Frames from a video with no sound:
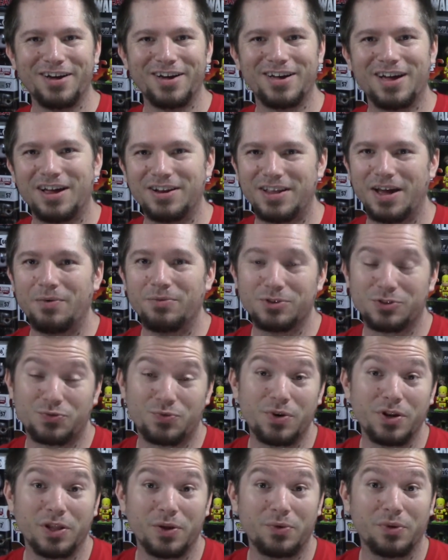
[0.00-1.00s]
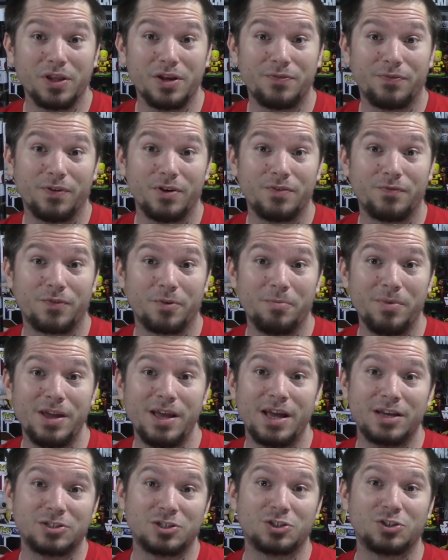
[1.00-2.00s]
That was really, really fun for me
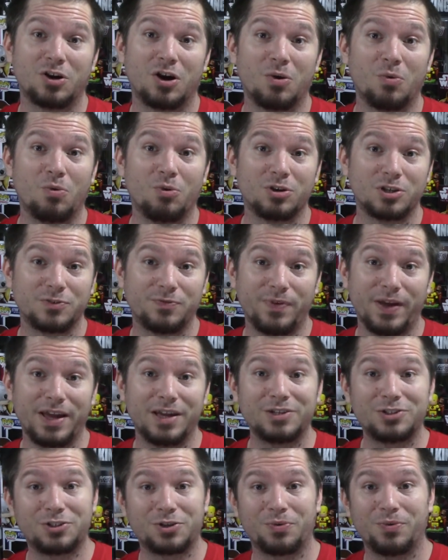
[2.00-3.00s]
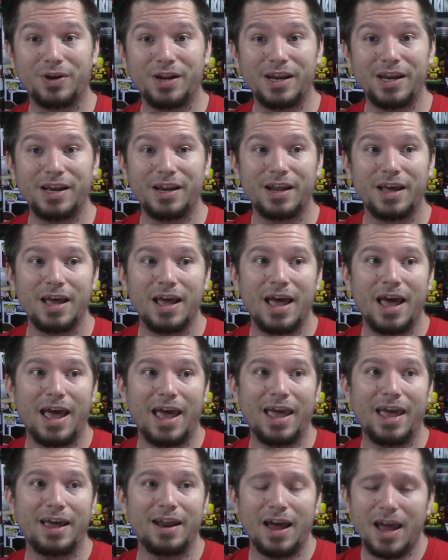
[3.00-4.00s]
as a Star Wars fan to read,
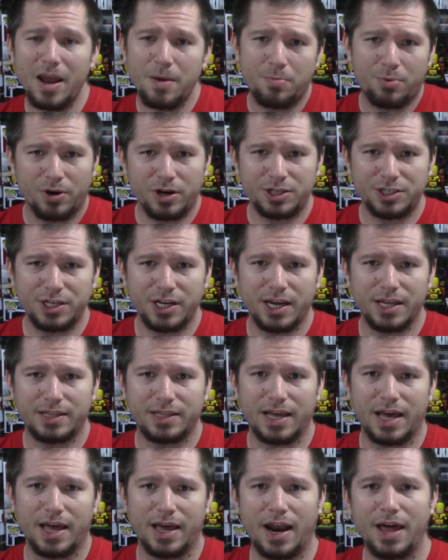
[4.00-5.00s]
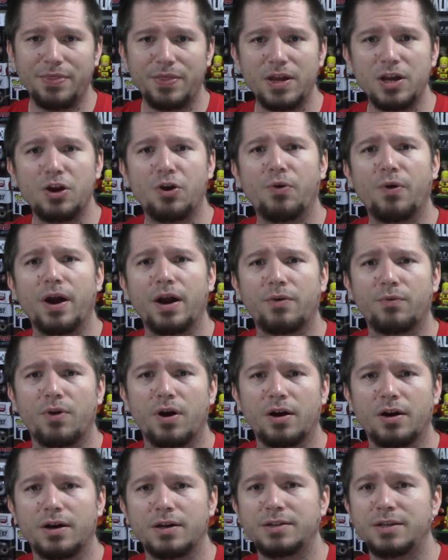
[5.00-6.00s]
and I appreciate that. And I think Greg
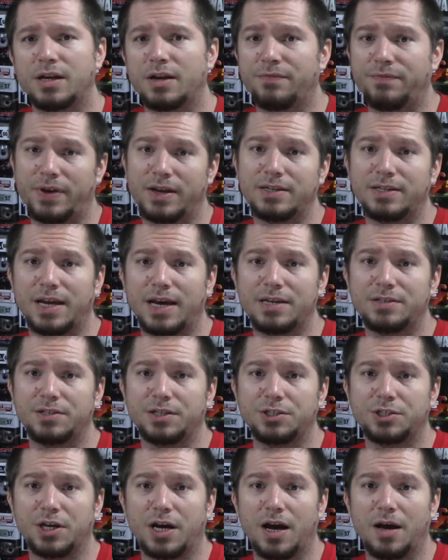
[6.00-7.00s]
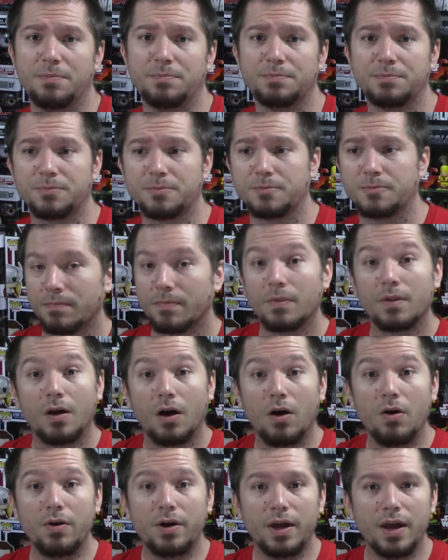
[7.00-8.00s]
Rucka did a fantastic job.
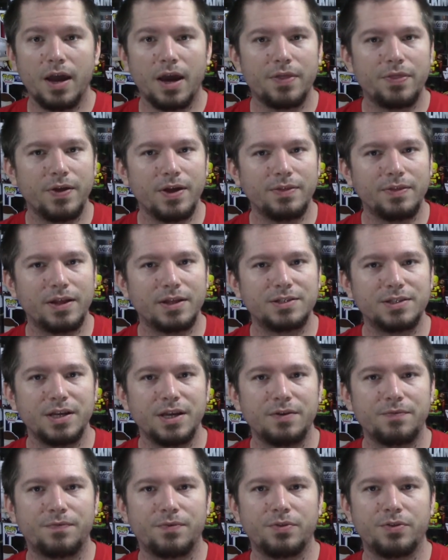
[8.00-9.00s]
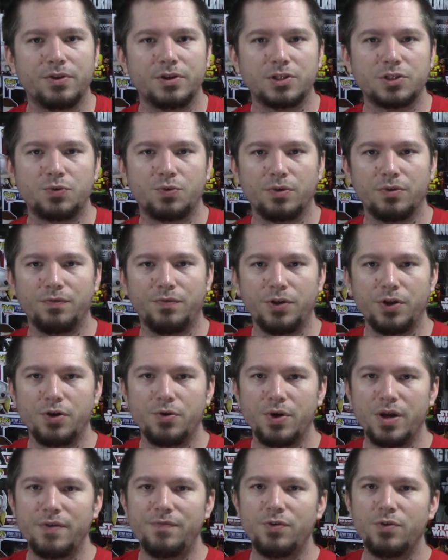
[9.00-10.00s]
Okay, I think that's it for this review.
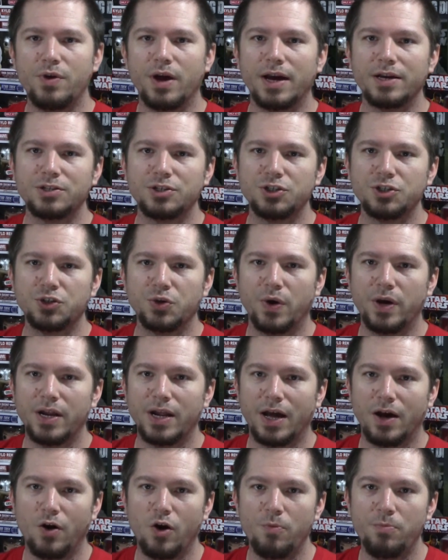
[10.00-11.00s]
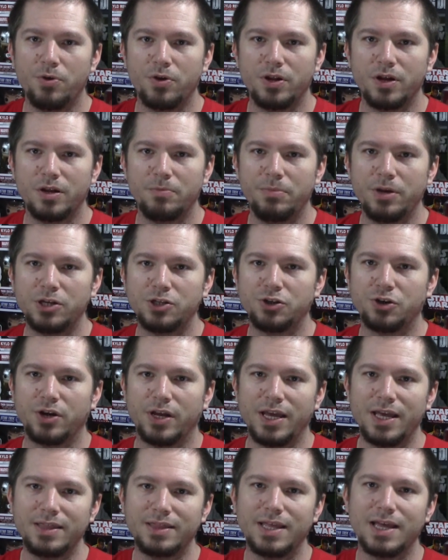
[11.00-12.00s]
If you guys enjoyed it, I hope you did. Be sure to
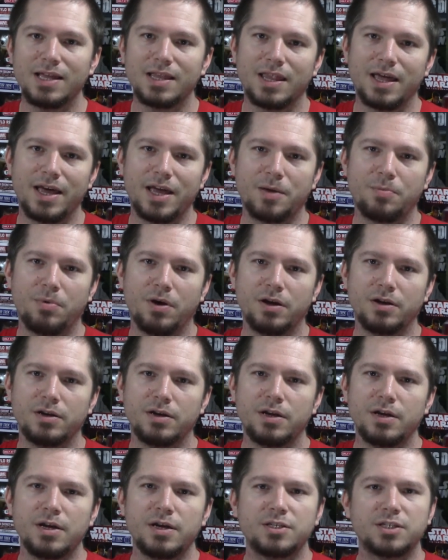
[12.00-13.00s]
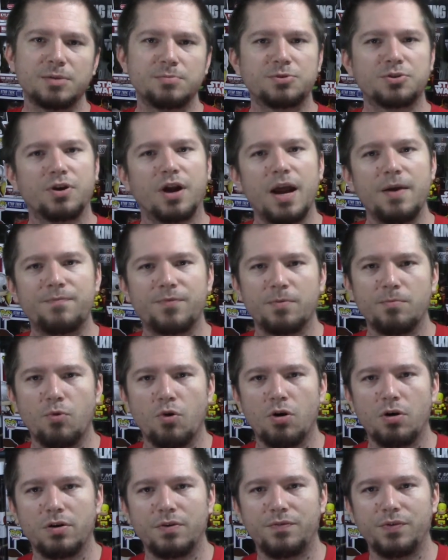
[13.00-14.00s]
hit that like button, subscribe for
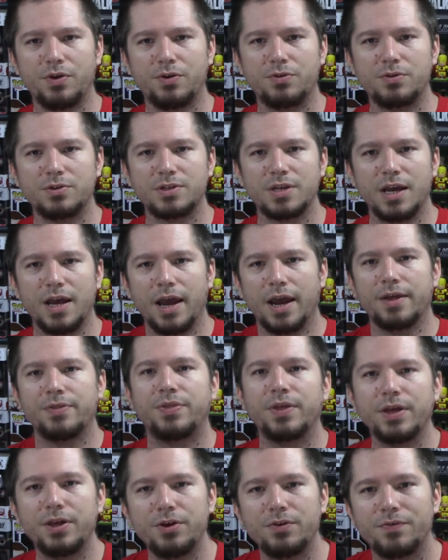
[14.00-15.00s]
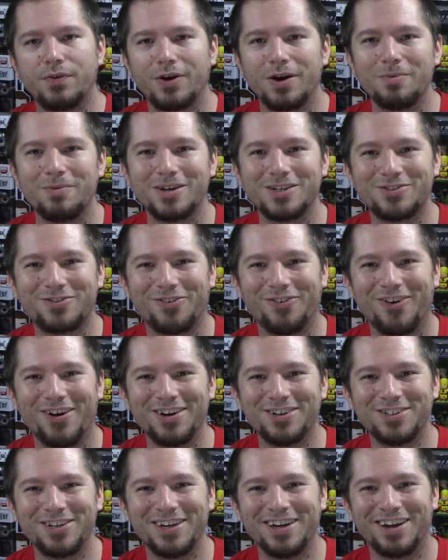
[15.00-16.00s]
more reviews, and thank you very much for
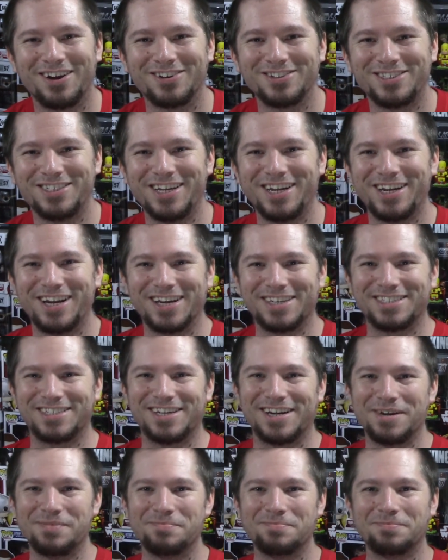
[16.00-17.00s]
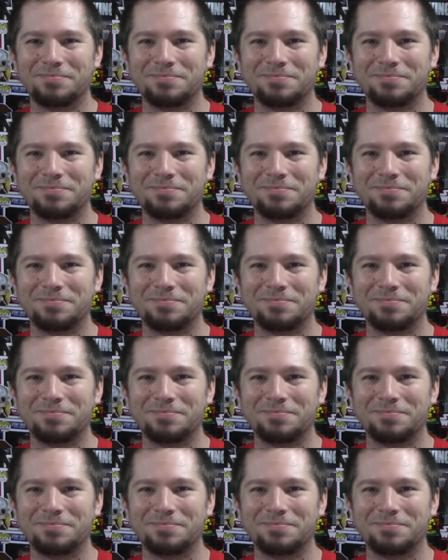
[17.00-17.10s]
watching, and I'll see you next time.